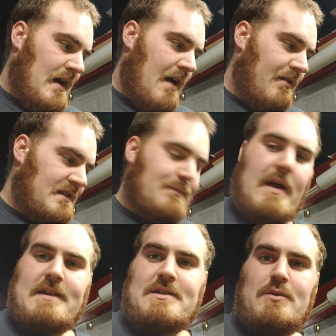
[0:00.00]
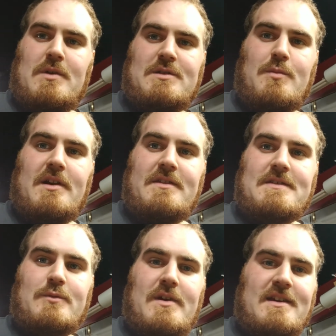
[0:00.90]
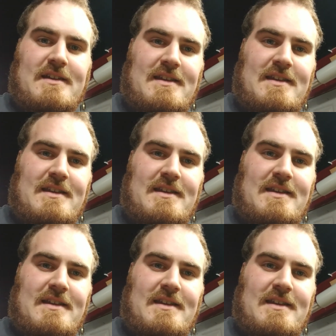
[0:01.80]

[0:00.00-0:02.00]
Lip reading: I already spent too much money this week.